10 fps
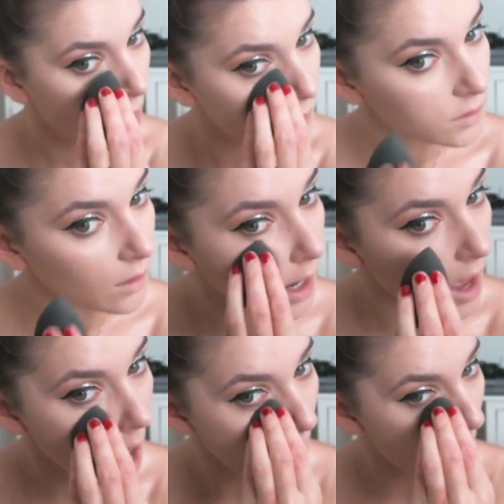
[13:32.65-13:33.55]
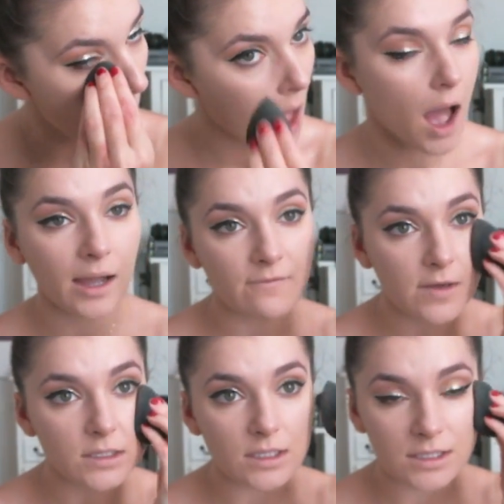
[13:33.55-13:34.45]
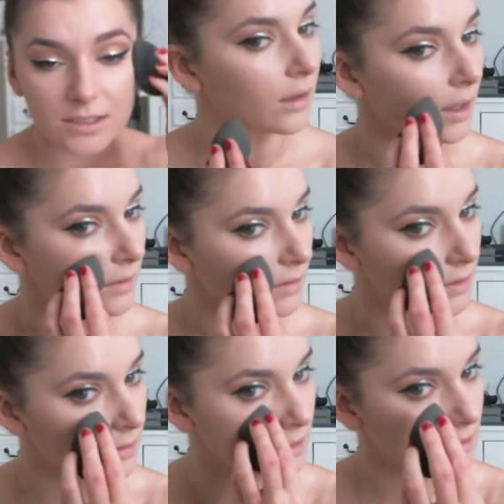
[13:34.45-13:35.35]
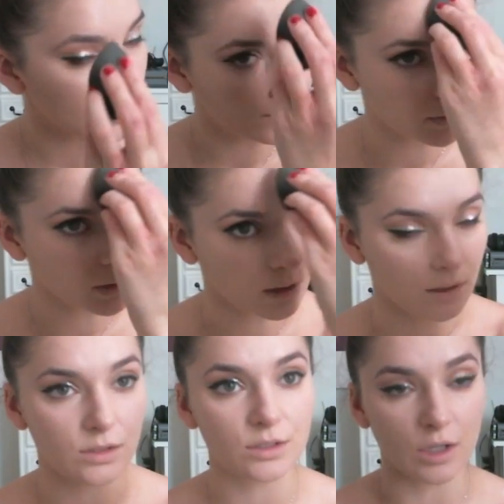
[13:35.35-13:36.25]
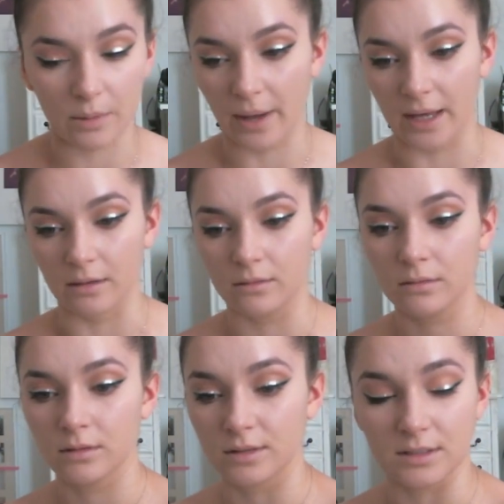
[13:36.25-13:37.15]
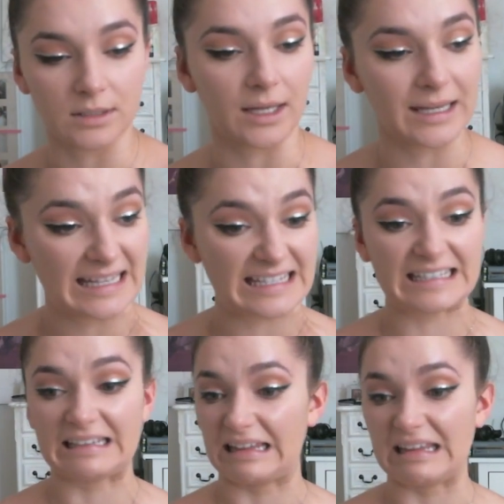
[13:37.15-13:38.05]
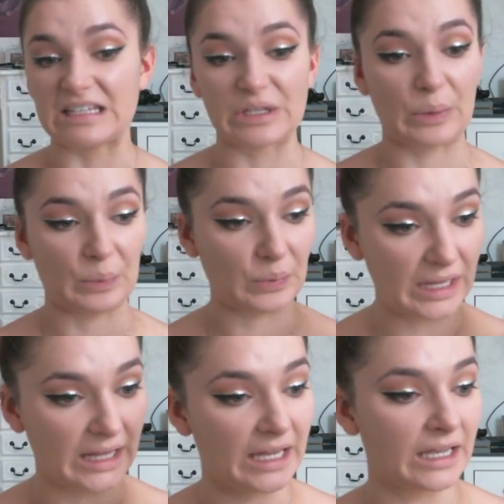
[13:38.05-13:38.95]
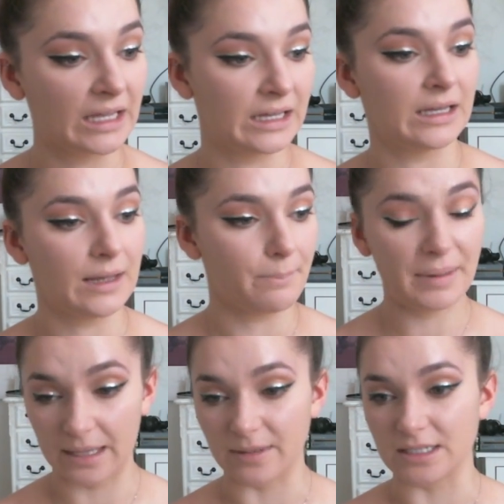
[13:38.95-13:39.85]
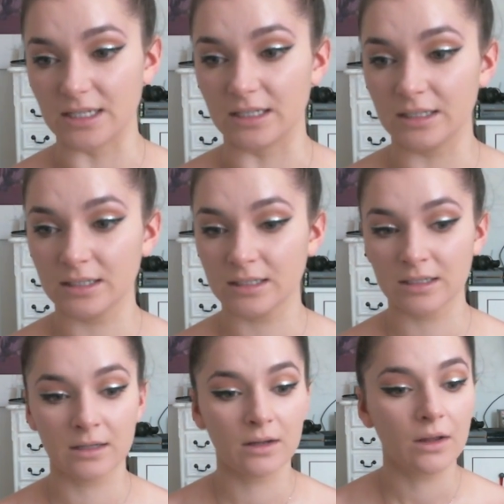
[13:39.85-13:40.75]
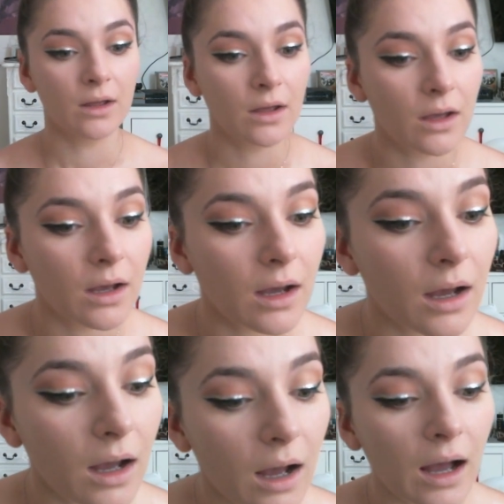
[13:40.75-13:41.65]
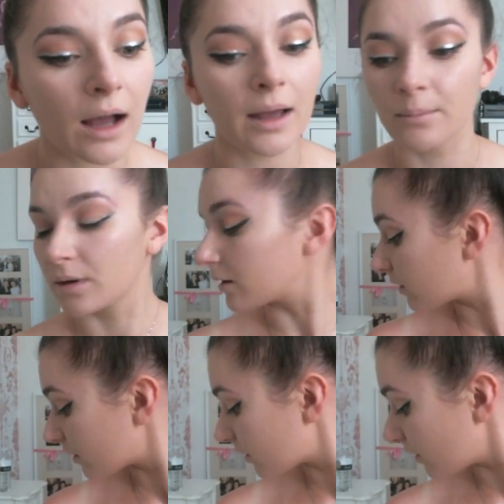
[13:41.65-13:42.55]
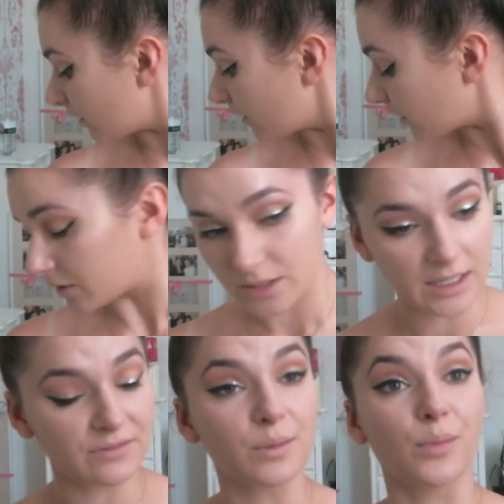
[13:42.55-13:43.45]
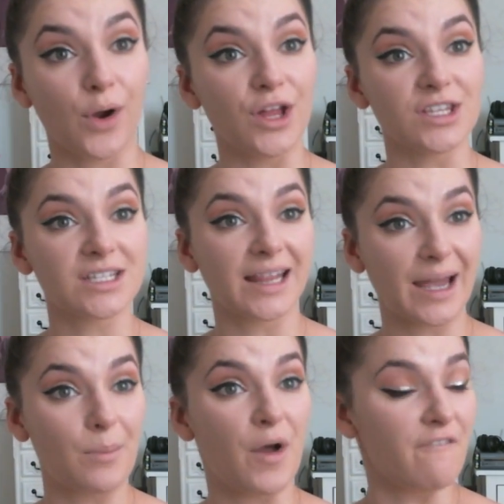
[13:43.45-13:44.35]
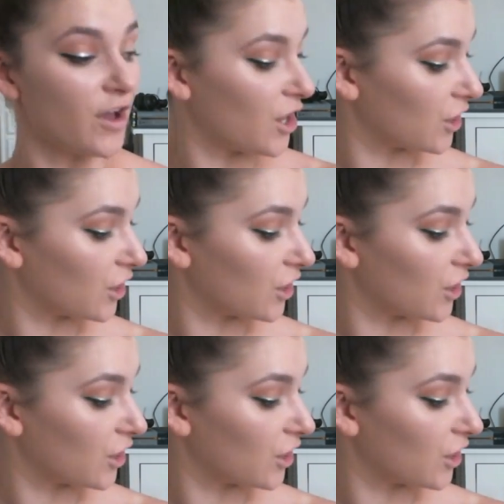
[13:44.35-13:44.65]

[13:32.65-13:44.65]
It's alright, I can fix this. So since I'm looking so pale, because that concealer is really pigmented, I'm going to have to bronze like a mofo.